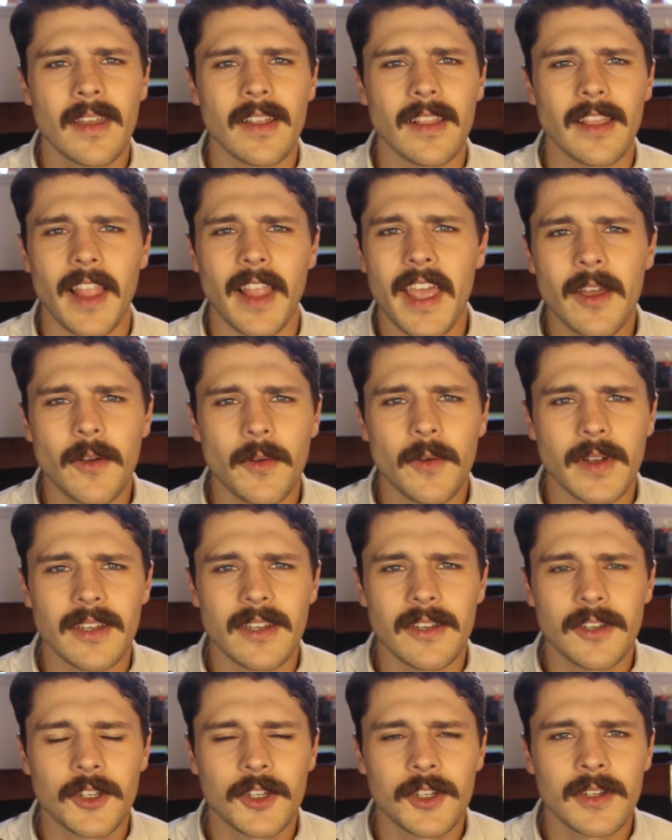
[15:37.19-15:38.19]

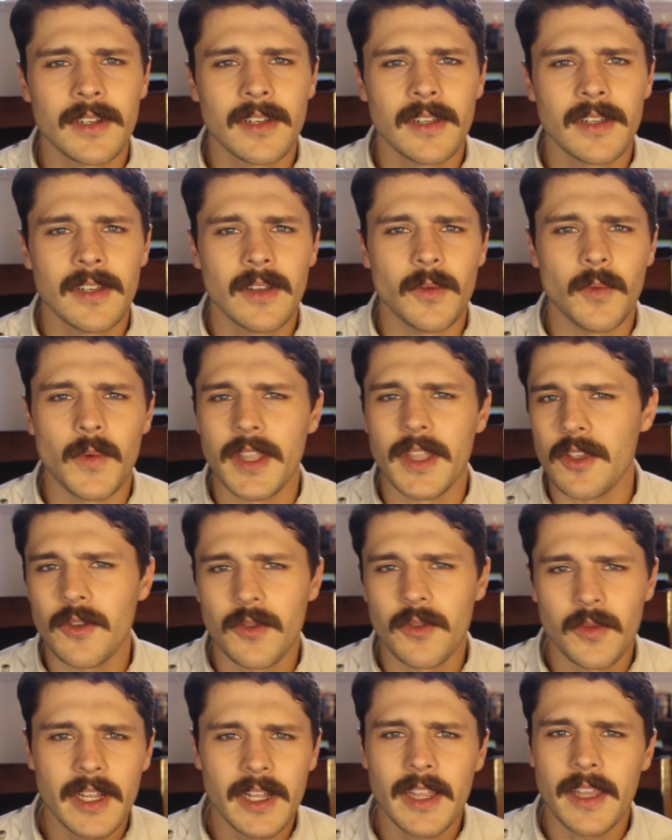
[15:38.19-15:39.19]
language when
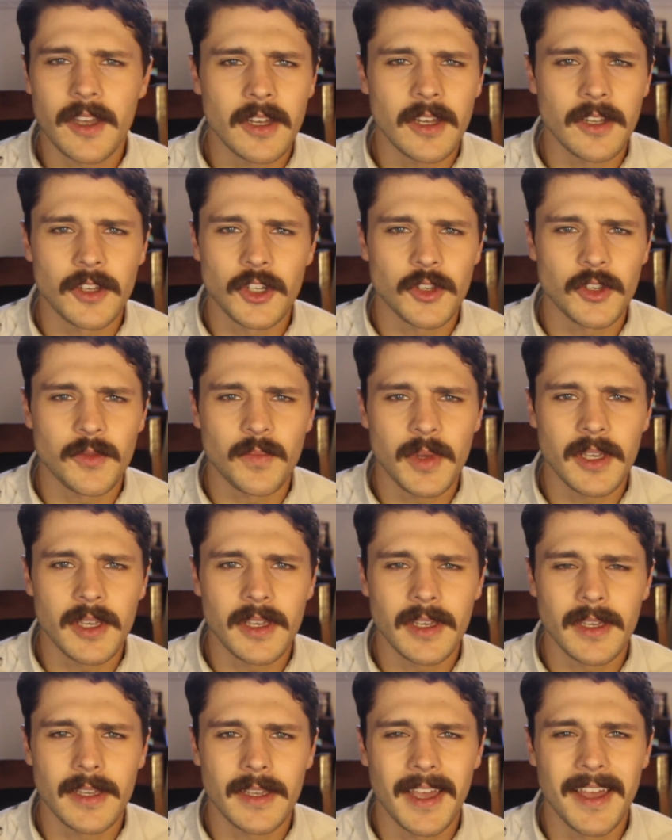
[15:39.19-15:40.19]
you really could just
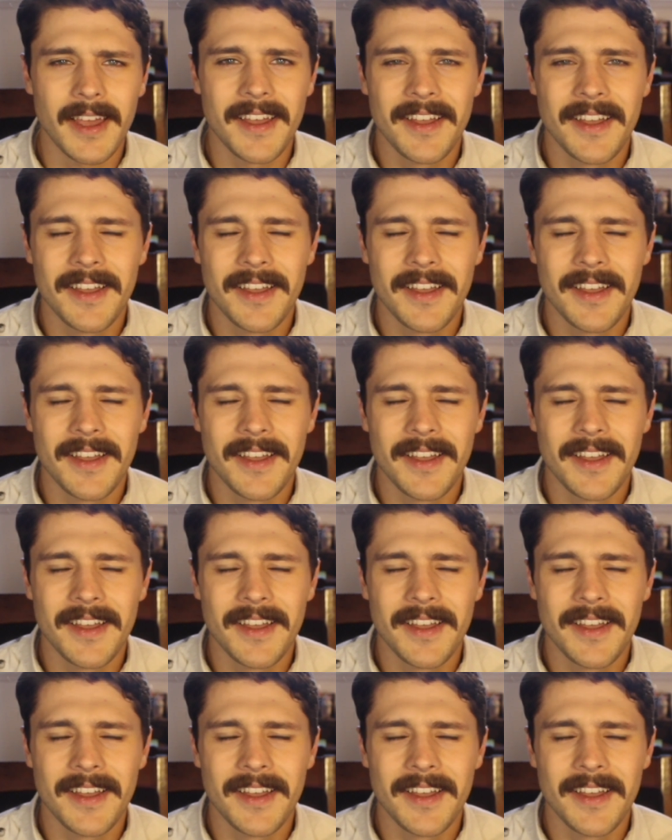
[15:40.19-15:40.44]
be